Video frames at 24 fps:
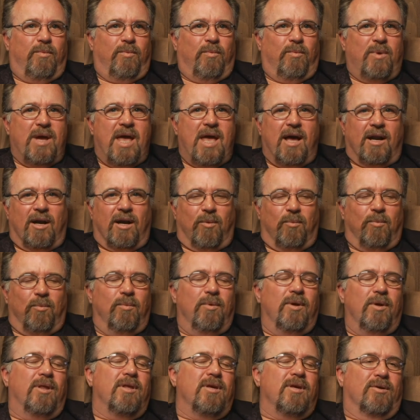We had a
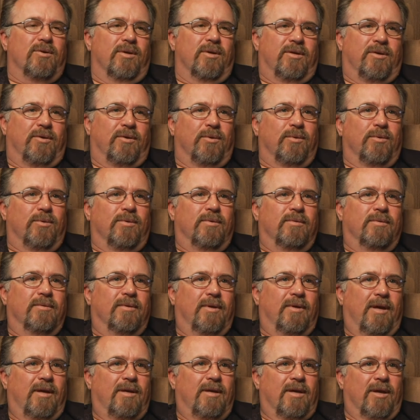really good crew.
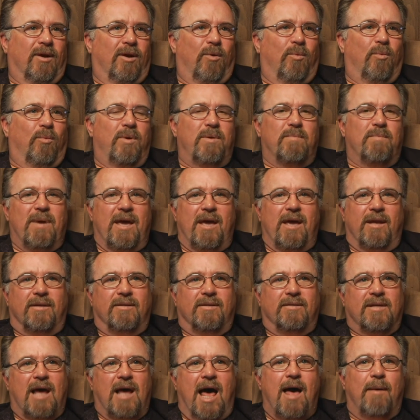We
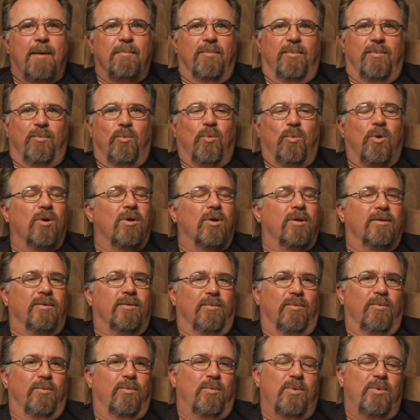made top
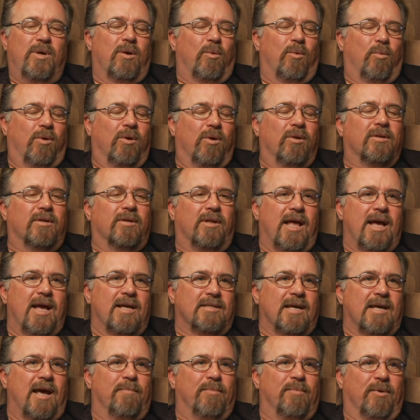world, we're a
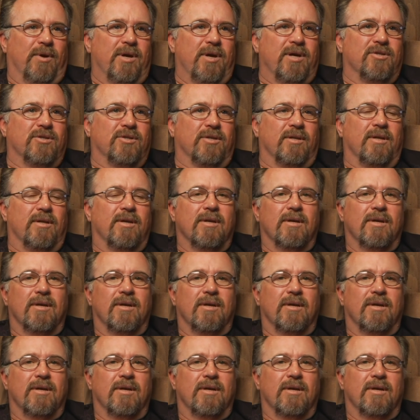world-class operation.